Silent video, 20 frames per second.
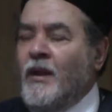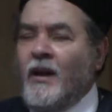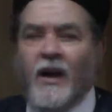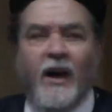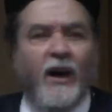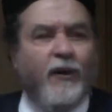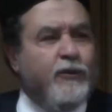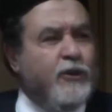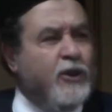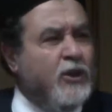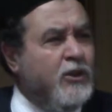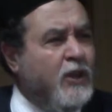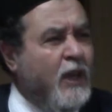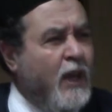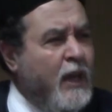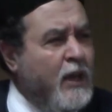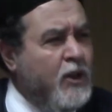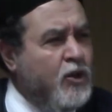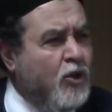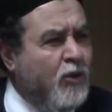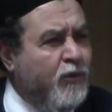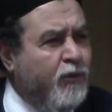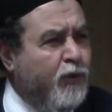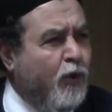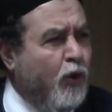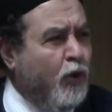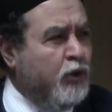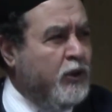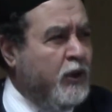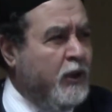after the age of
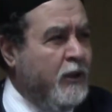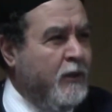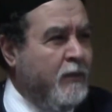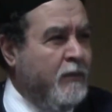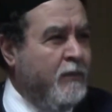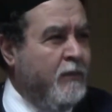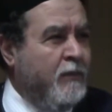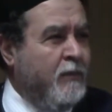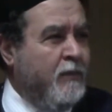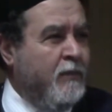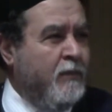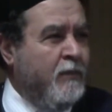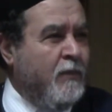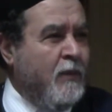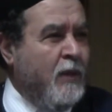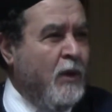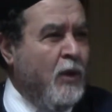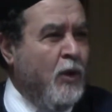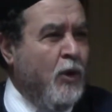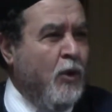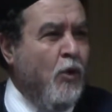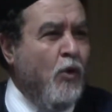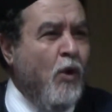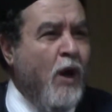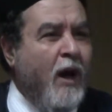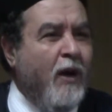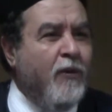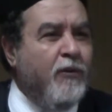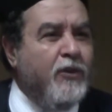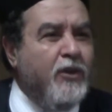40, who
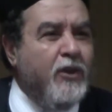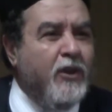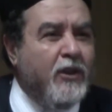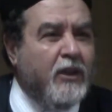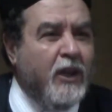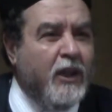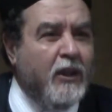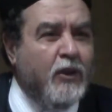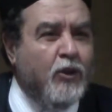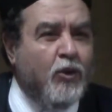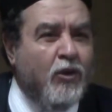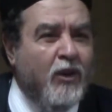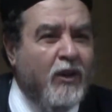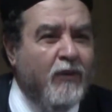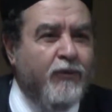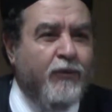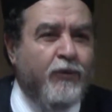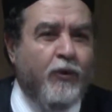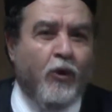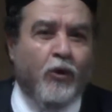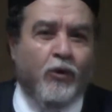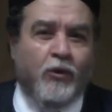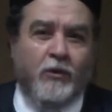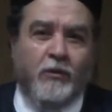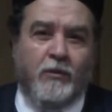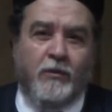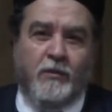have nothing to live for.